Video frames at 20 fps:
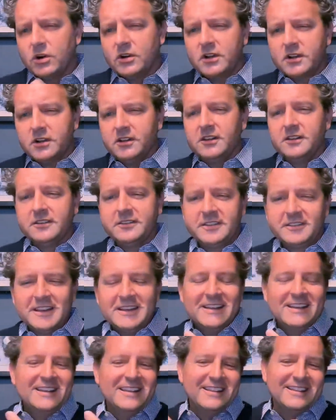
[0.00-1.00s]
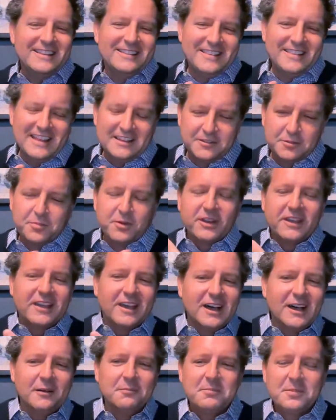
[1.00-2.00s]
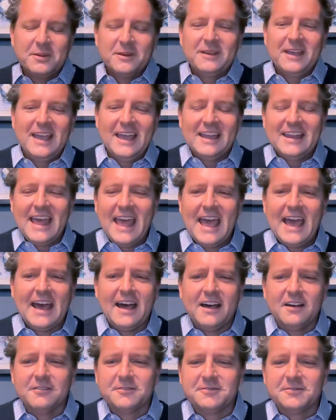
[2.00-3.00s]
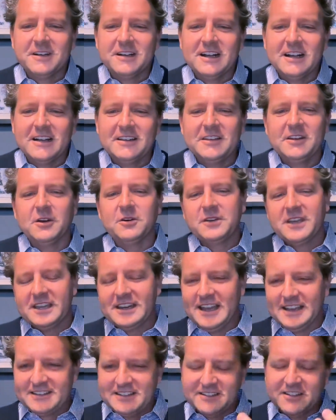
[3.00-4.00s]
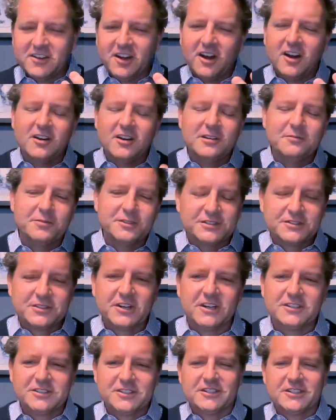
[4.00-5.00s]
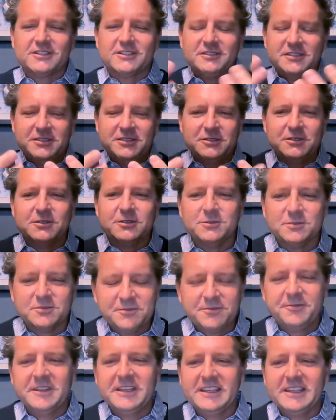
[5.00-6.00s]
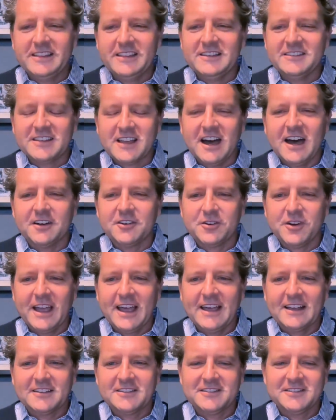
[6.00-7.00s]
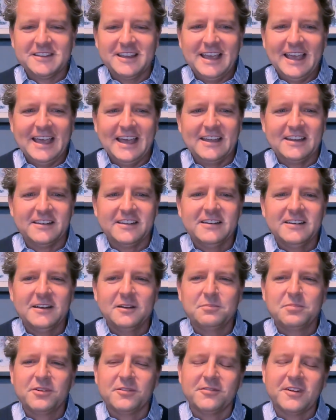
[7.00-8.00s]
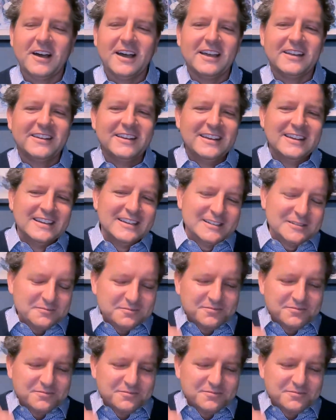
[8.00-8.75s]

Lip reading: oracles that spring up and have connected car infrastructure to feed these contracts and provide